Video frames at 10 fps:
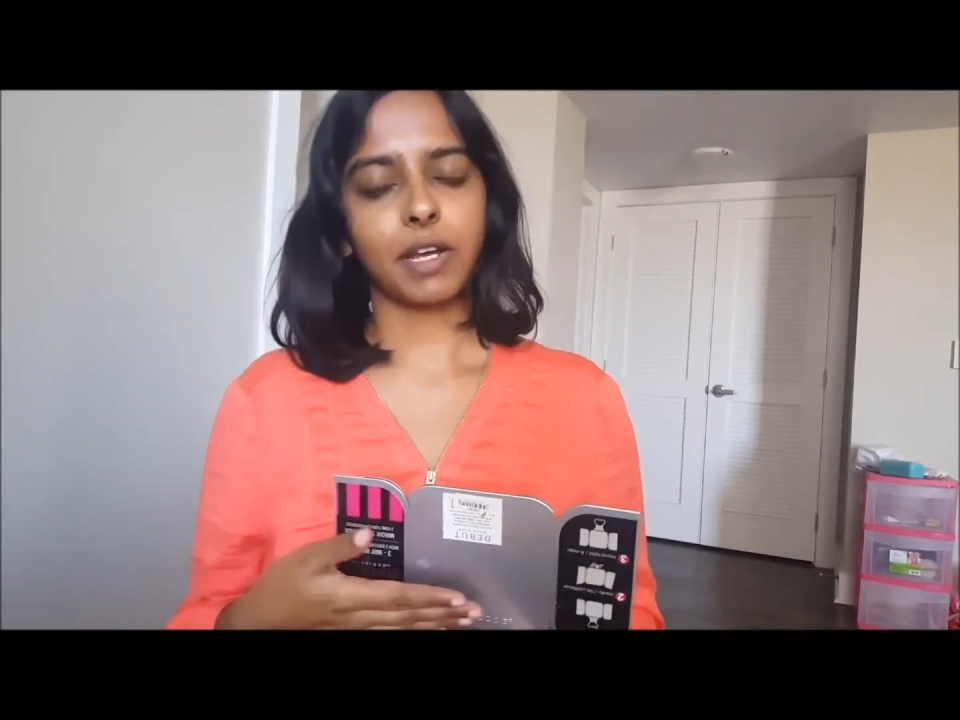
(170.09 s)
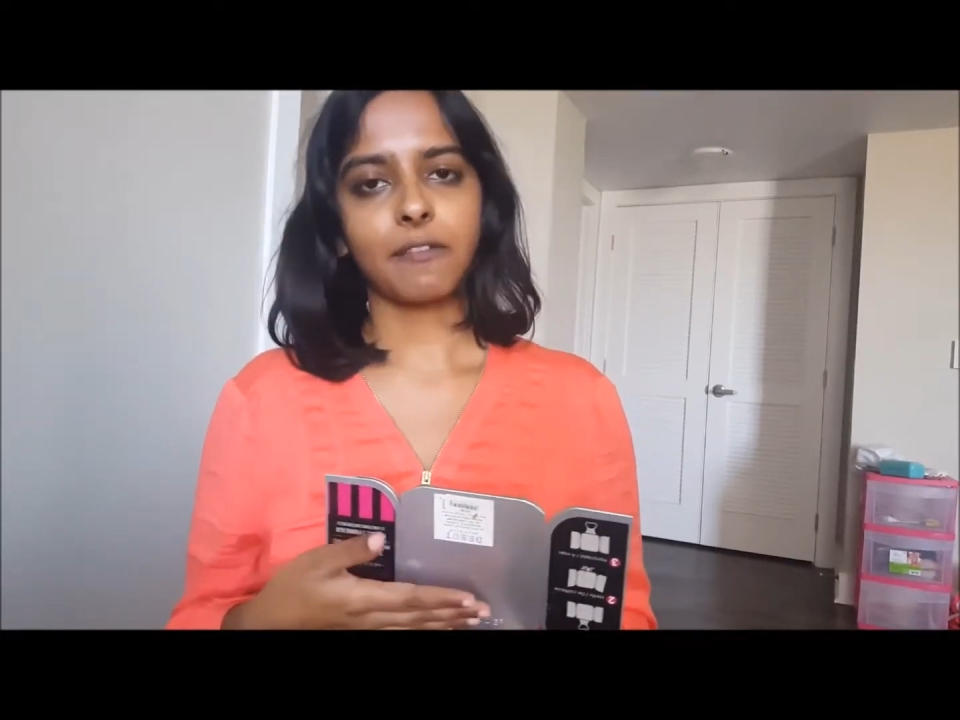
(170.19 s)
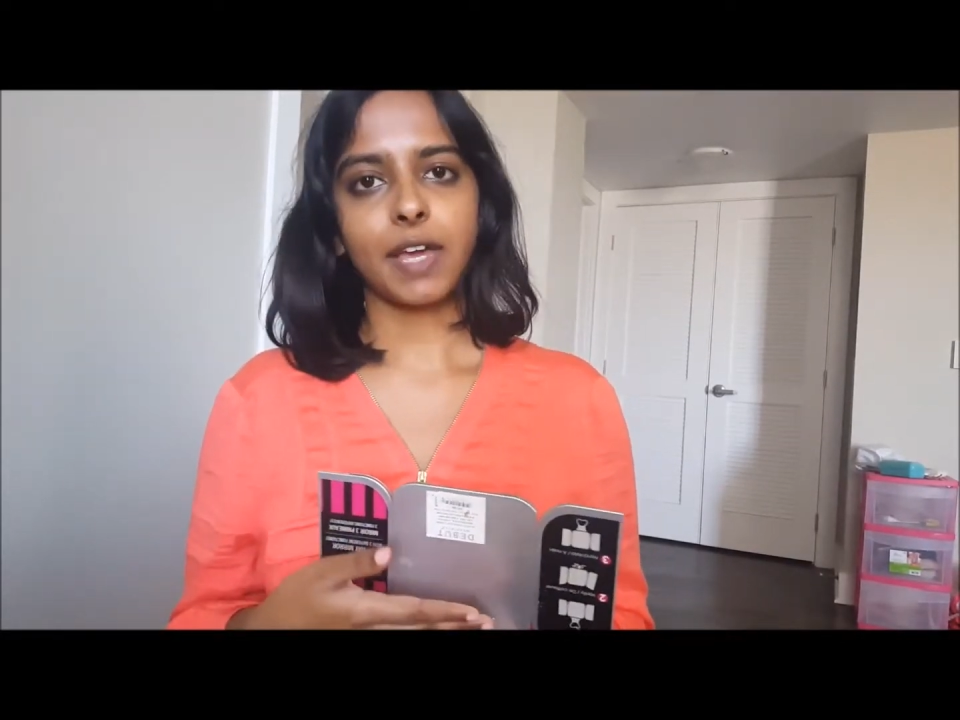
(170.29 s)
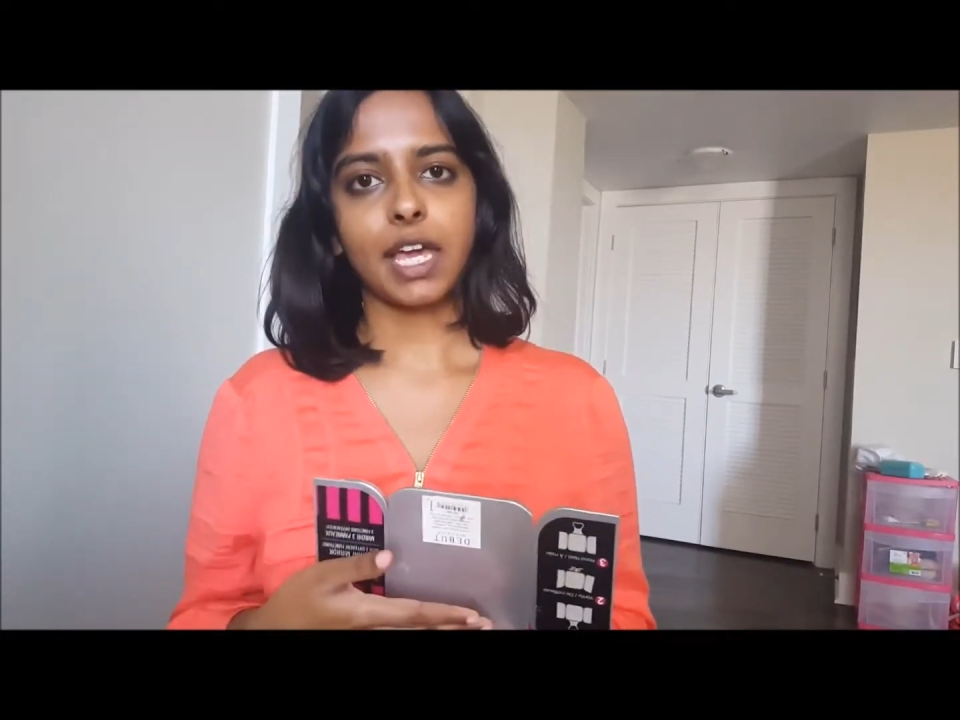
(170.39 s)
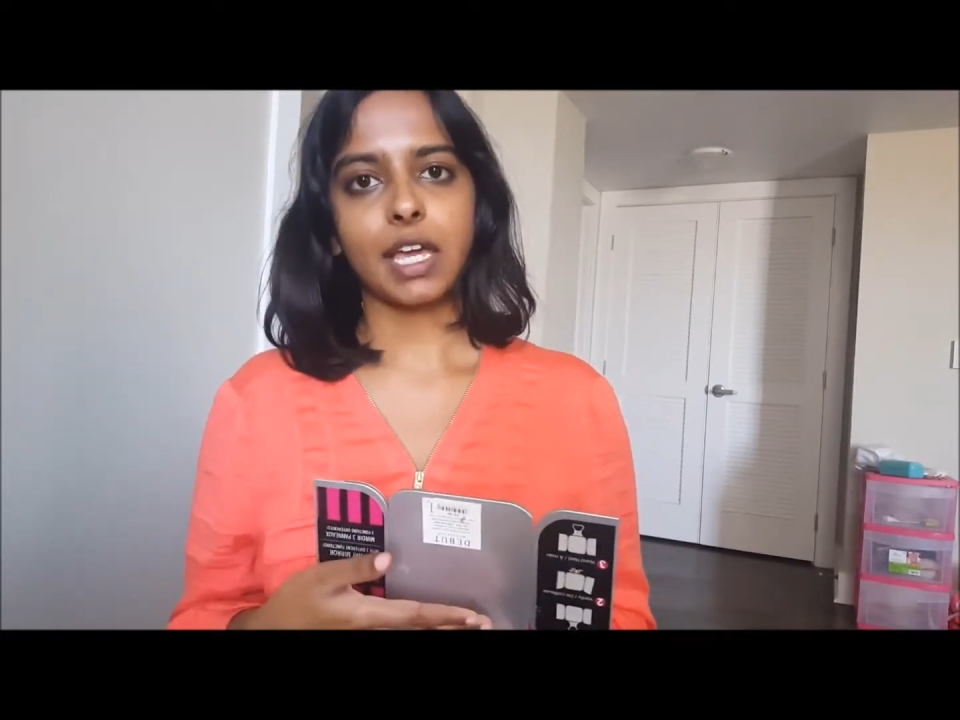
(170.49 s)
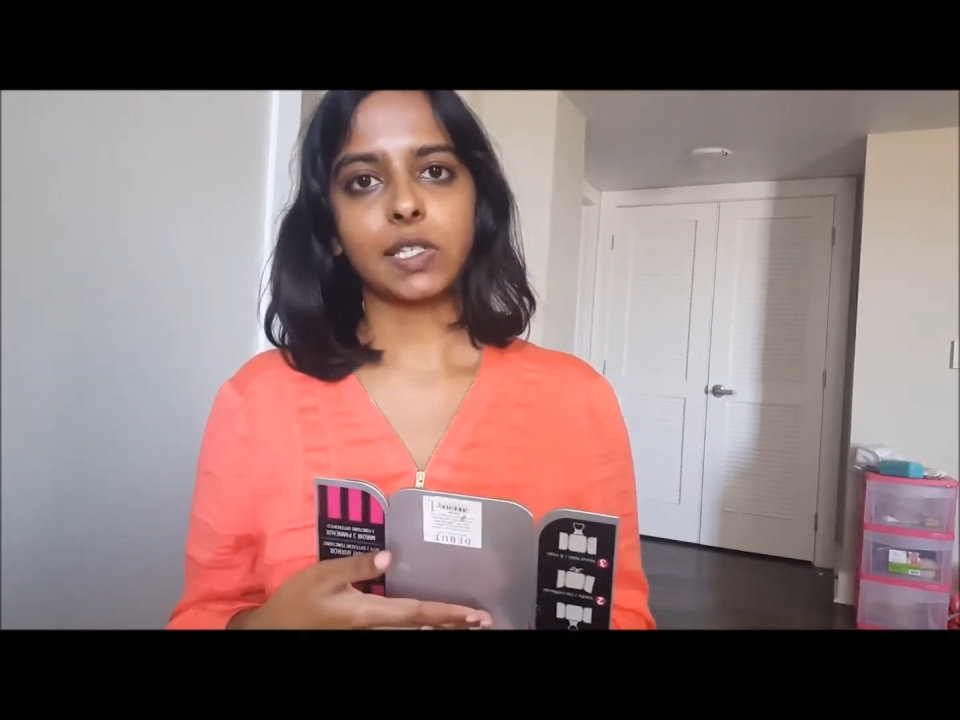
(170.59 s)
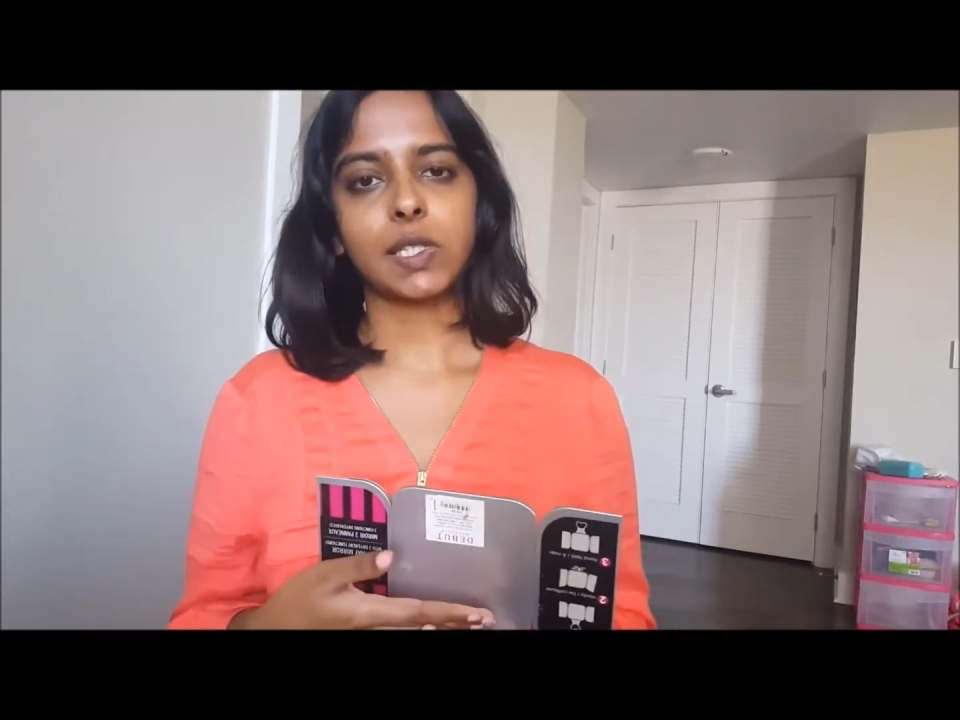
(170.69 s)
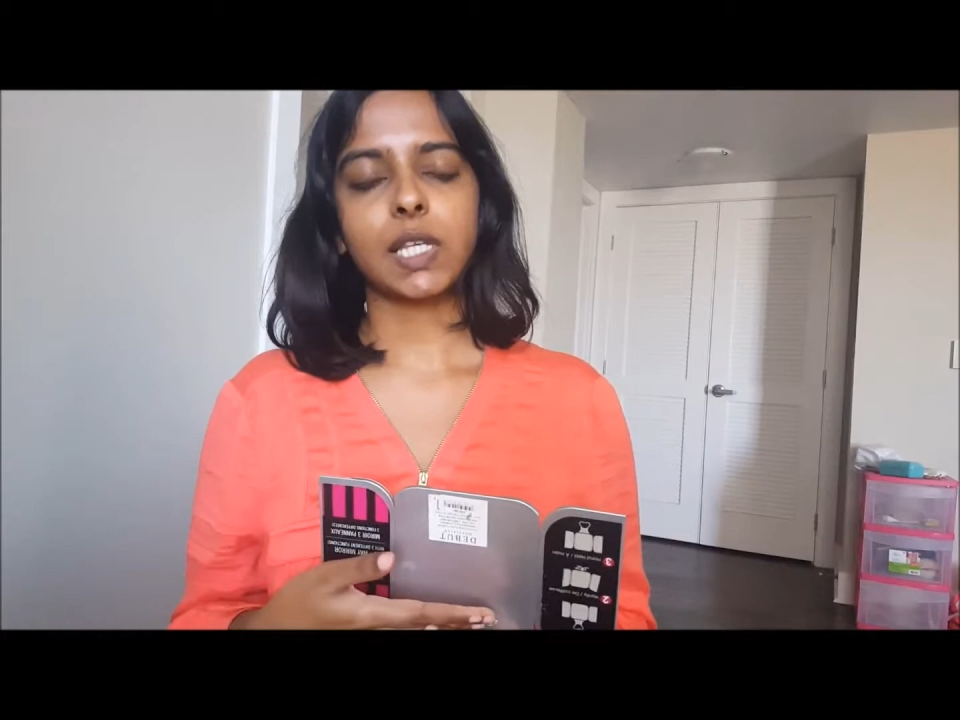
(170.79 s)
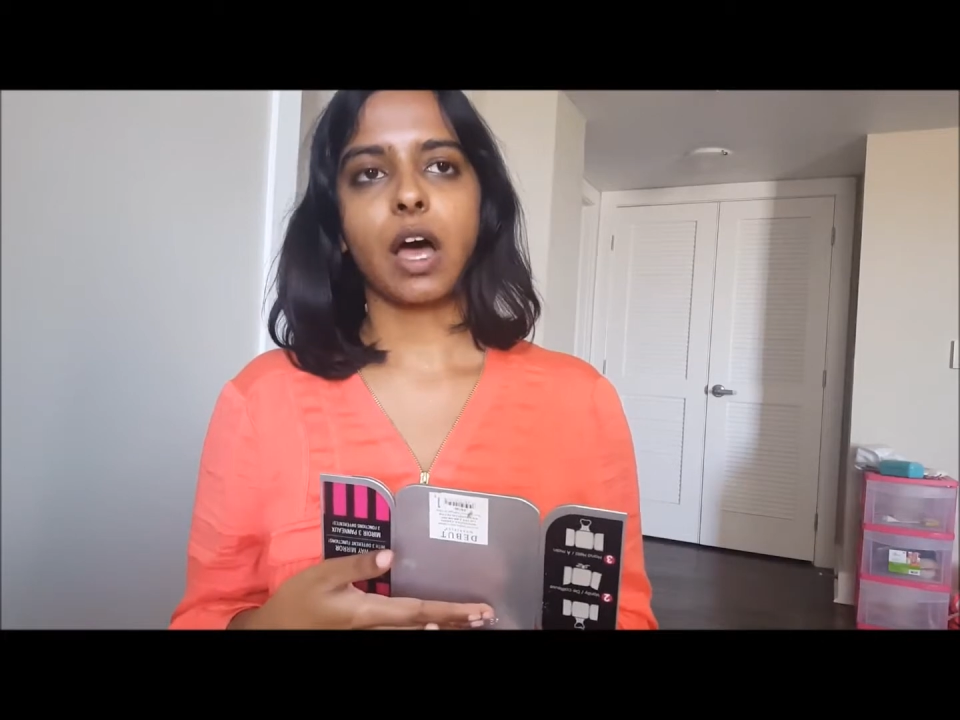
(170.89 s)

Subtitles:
my face.